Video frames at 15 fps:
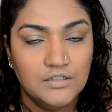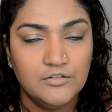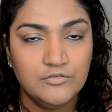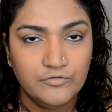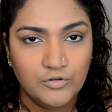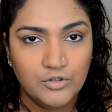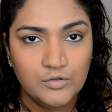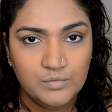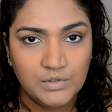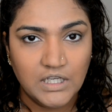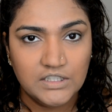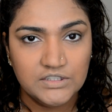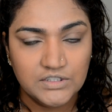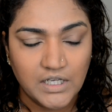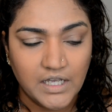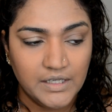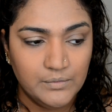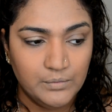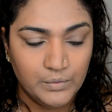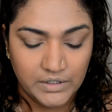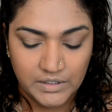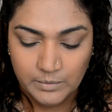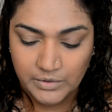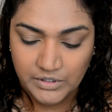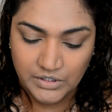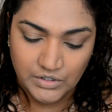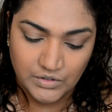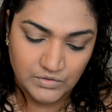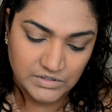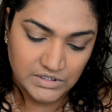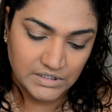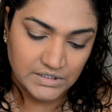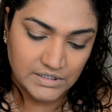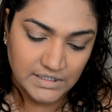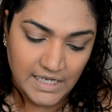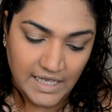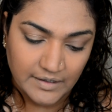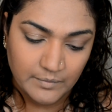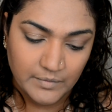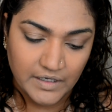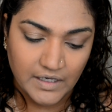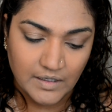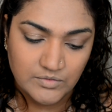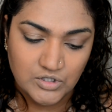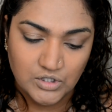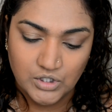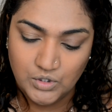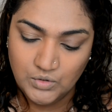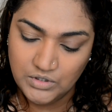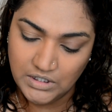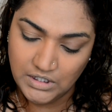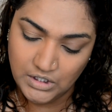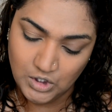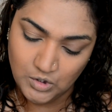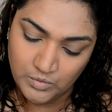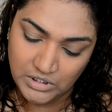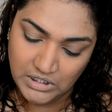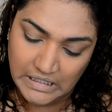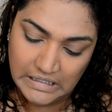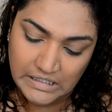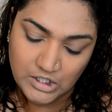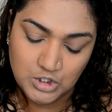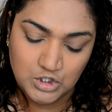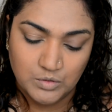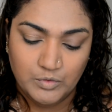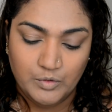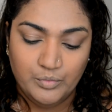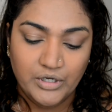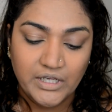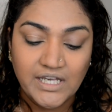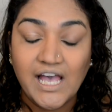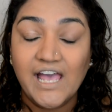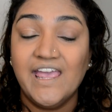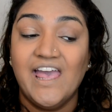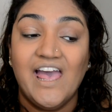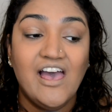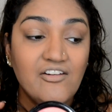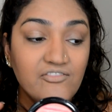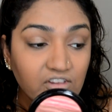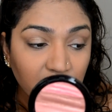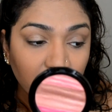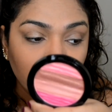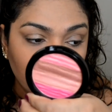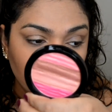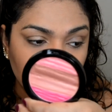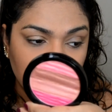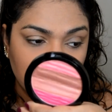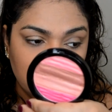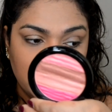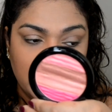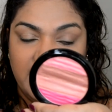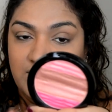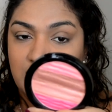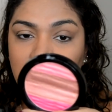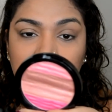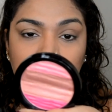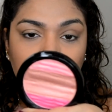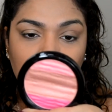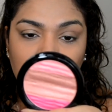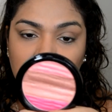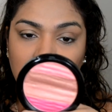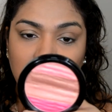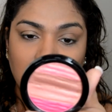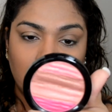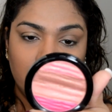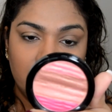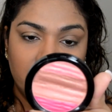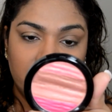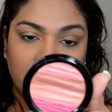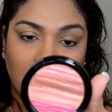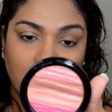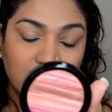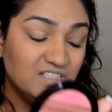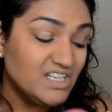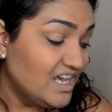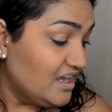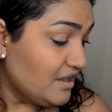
Now for blush, I will be using the Lakme Absolute Illuminating Shimmer Brick. I haven't used this, I've just watched it a couple of times.